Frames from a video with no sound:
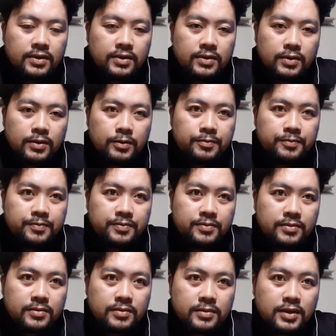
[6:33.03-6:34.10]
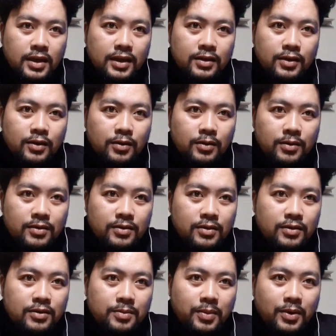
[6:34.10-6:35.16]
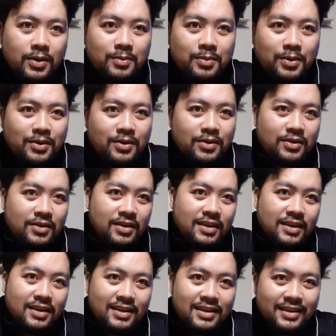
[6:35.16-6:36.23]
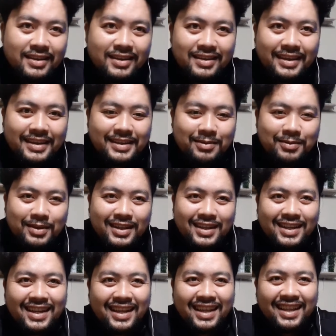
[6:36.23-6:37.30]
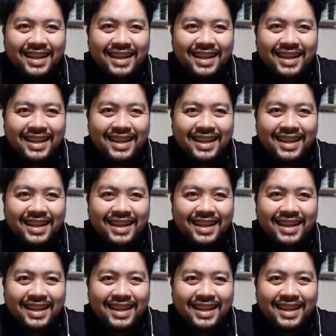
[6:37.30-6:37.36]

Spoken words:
So thank you on your support for day 17,